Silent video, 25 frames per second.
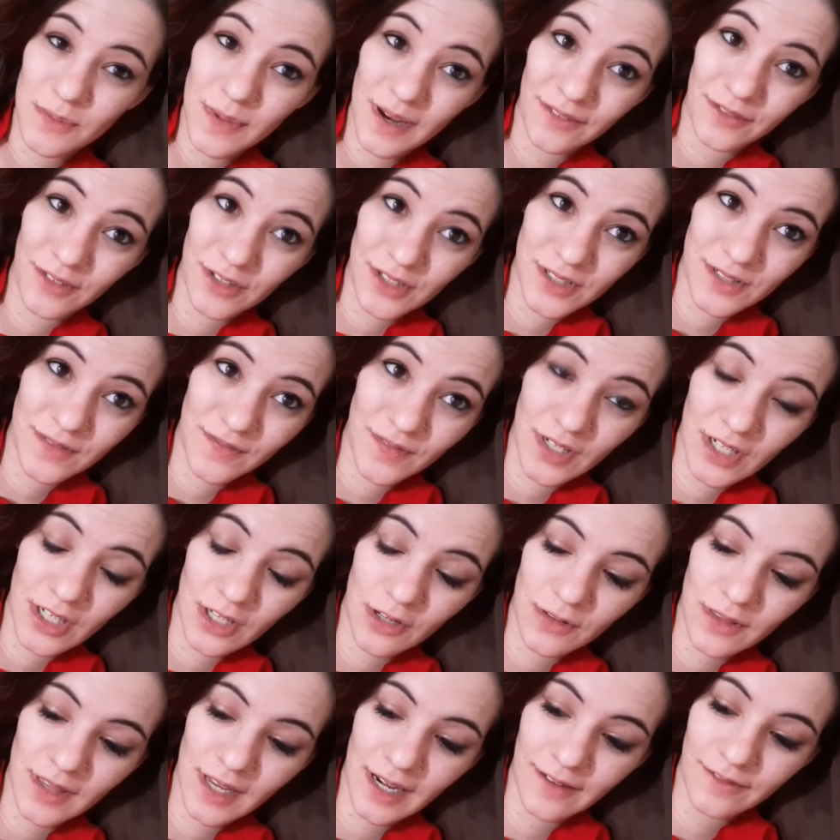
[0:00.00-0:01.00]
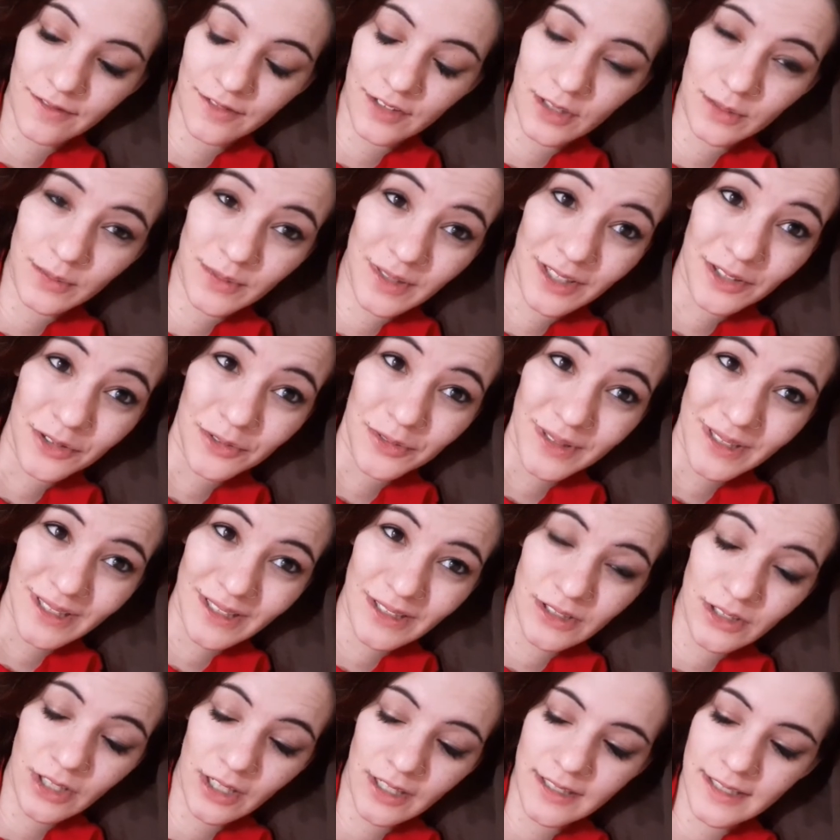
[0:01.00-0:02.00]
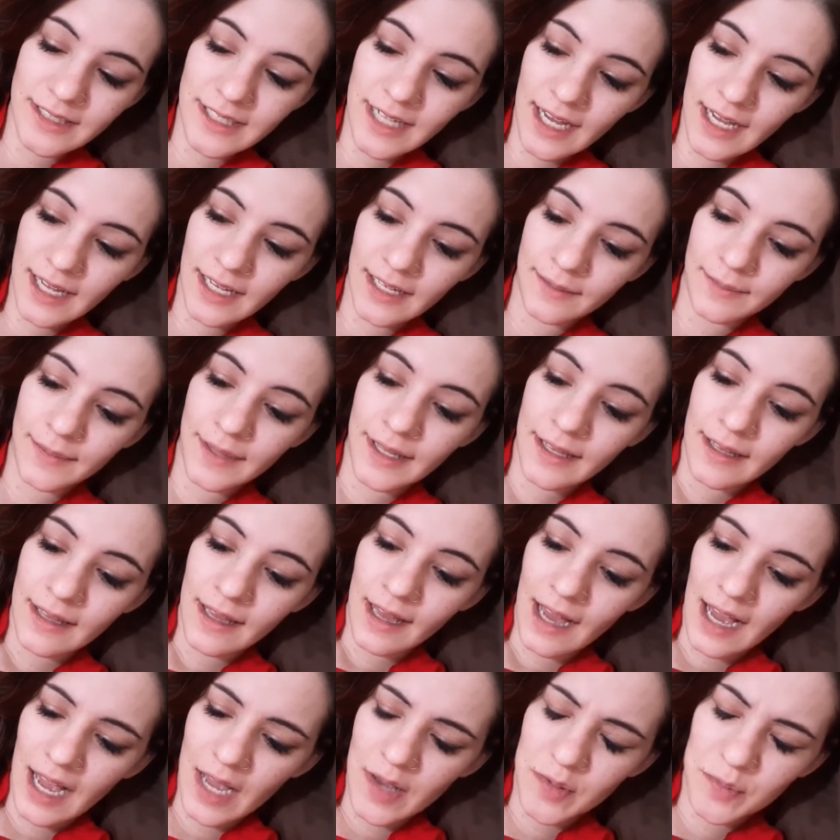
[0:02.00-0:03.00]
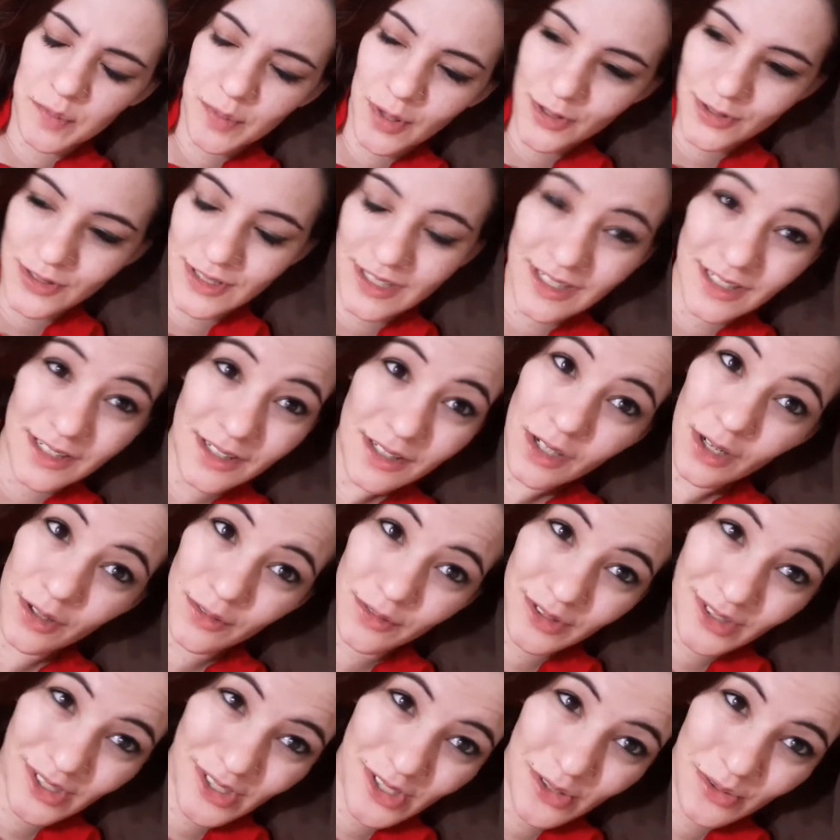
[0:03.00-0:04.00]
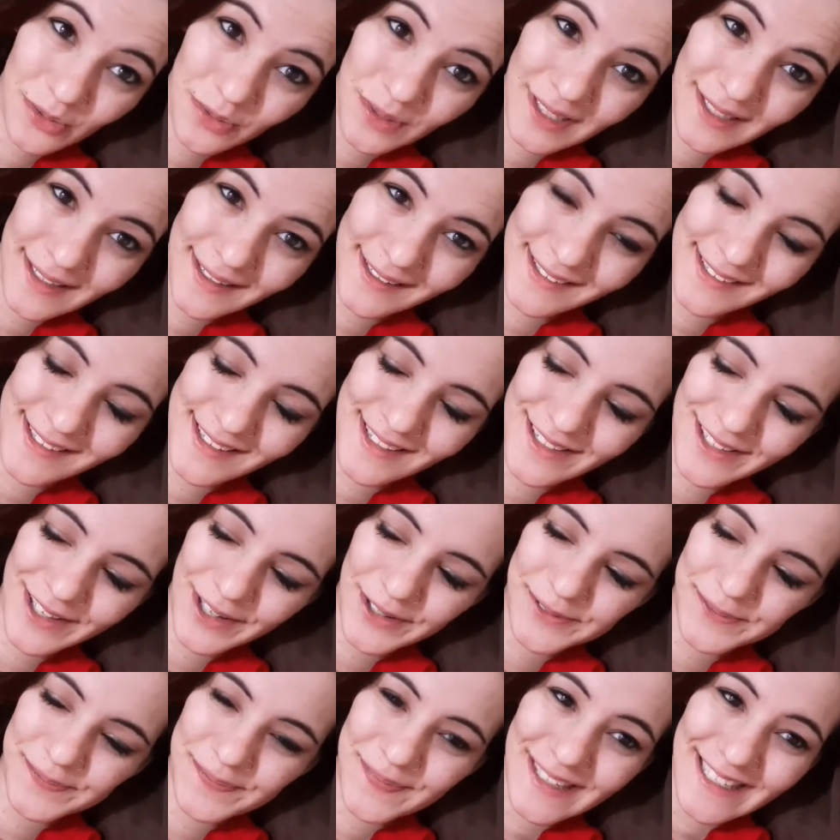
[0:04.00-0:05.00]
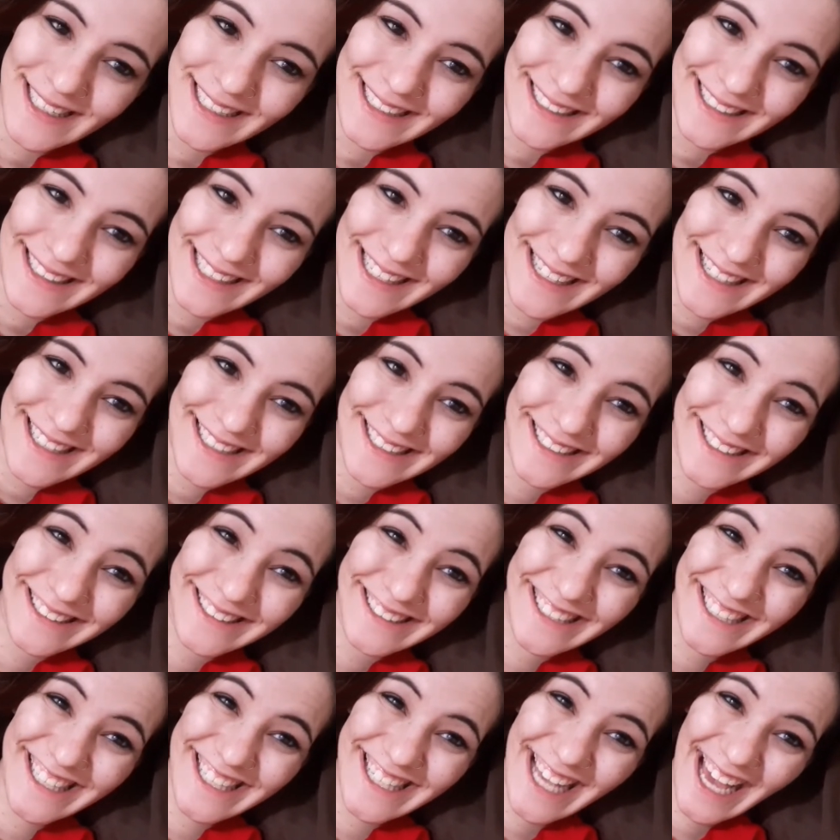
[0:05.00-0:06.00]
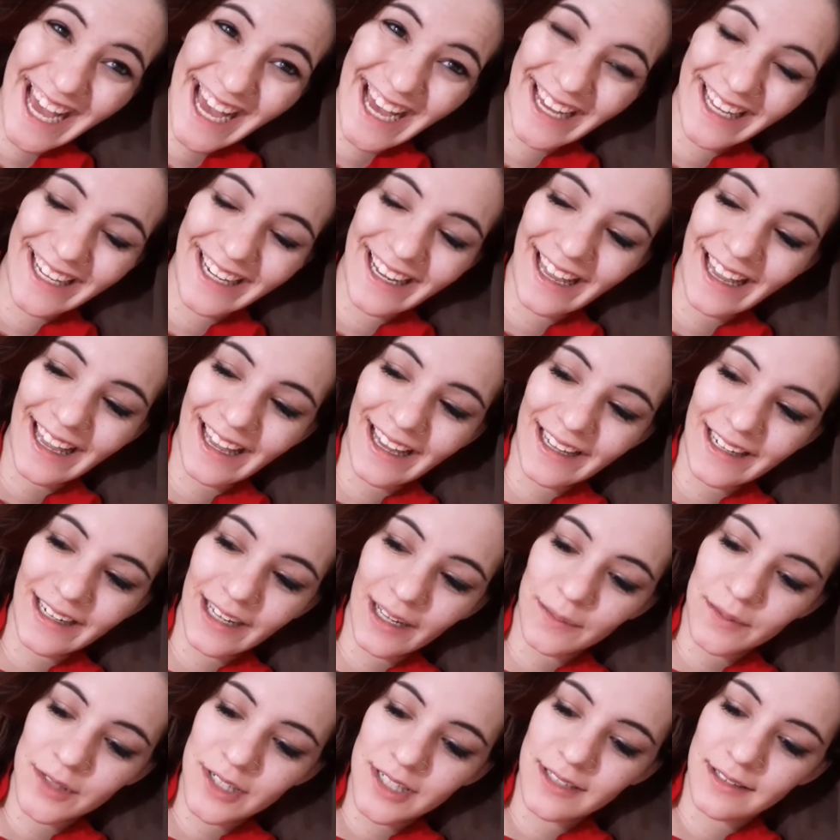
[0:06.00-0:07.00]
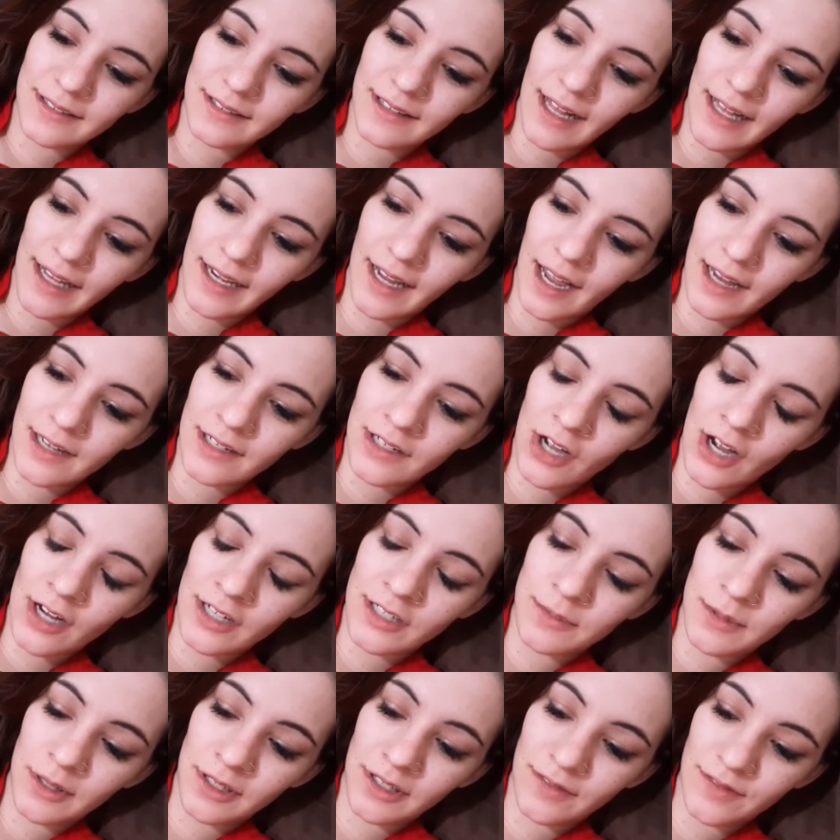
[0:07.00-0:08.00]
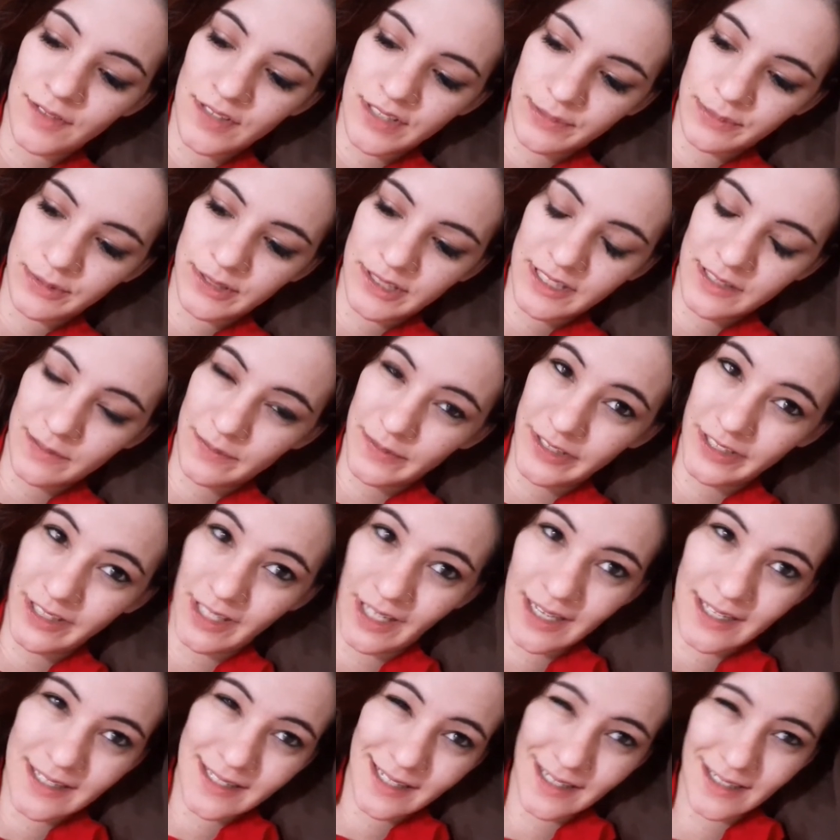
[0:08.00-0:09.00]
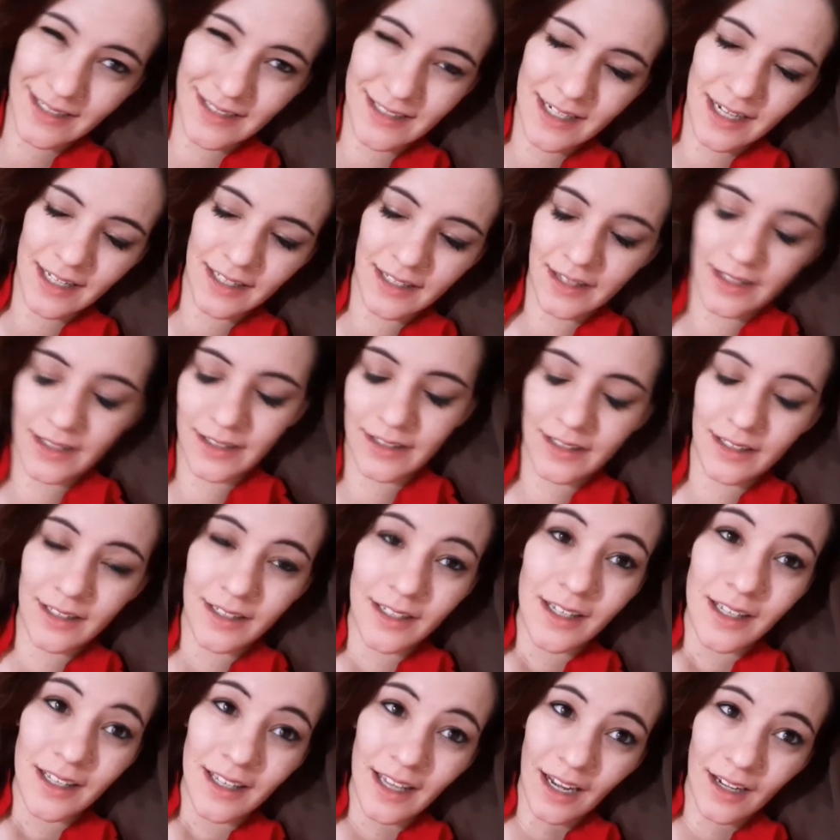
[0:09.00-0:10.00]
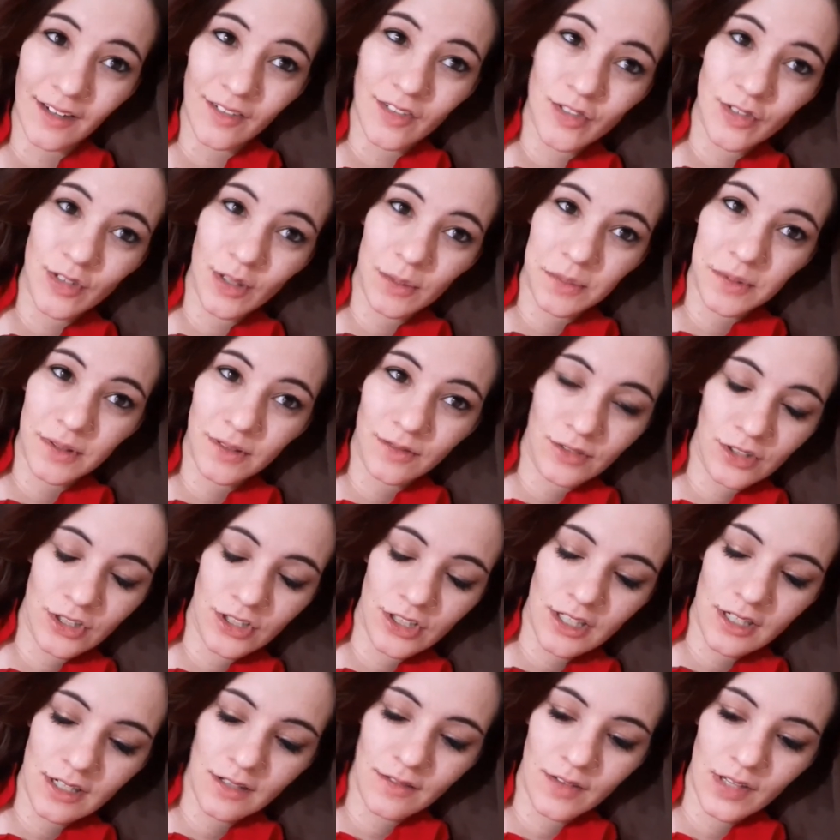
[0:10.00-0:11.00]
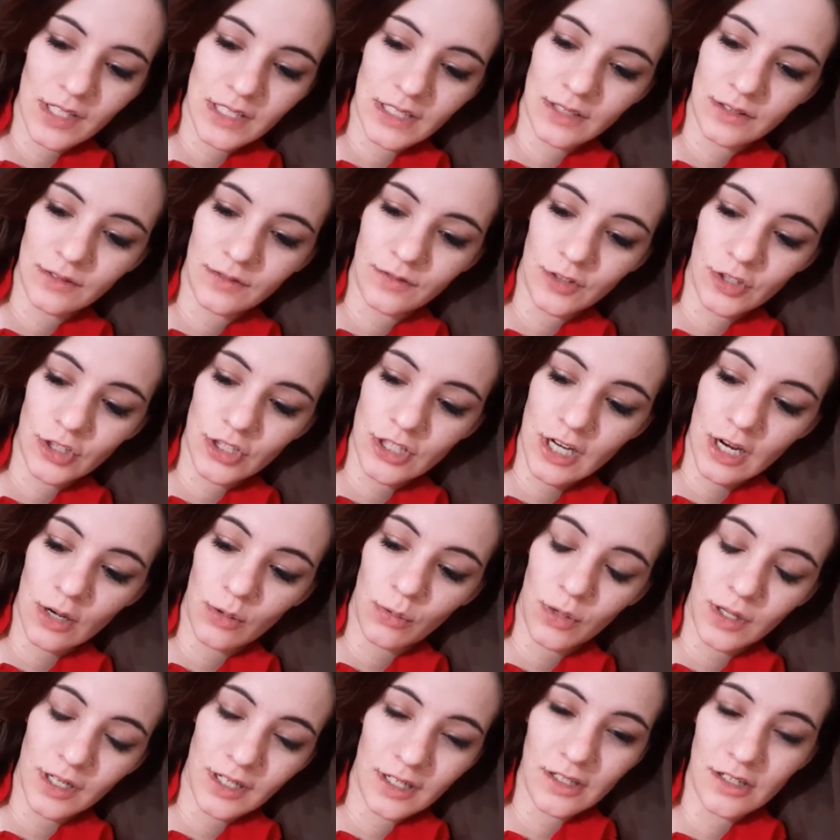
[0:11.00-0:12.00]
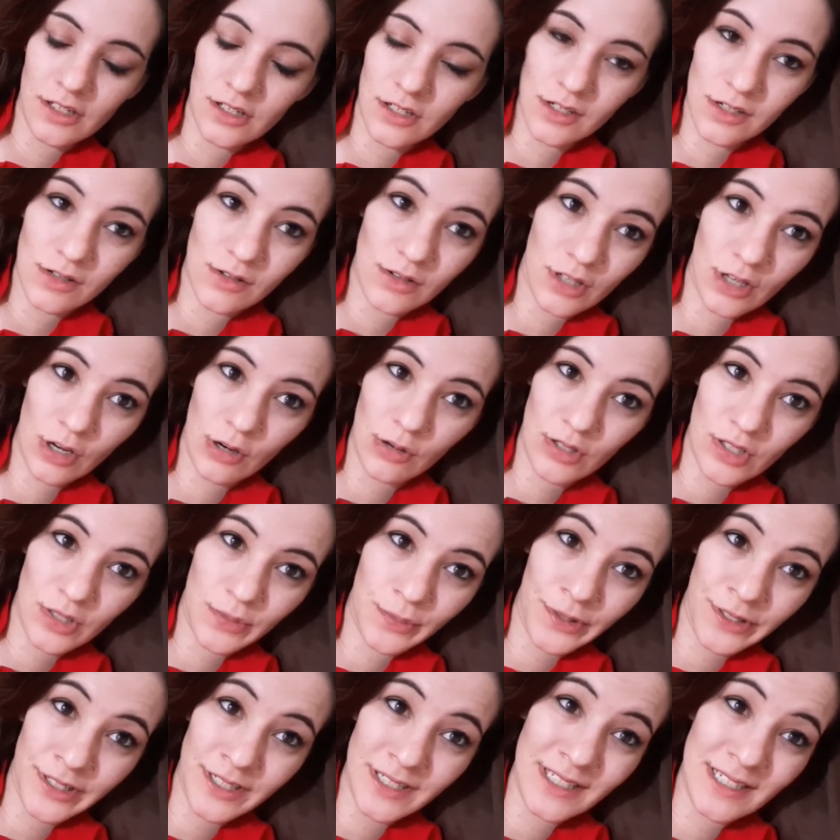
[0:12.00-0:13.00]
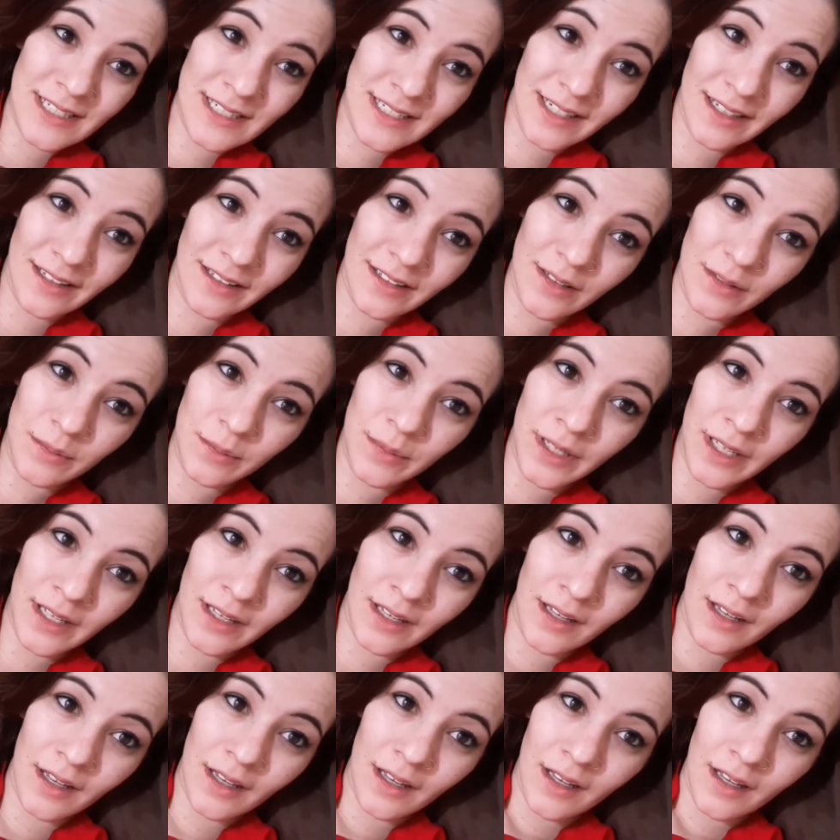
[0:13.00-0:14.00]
my first video that I filmed in a really long time. I haven't posted in over 2 weeks, so that's a little sad, and I'm just glad I talked about invisible disabilities. It's not the kind of scripted version of the version I wanted to do to go into more detail and be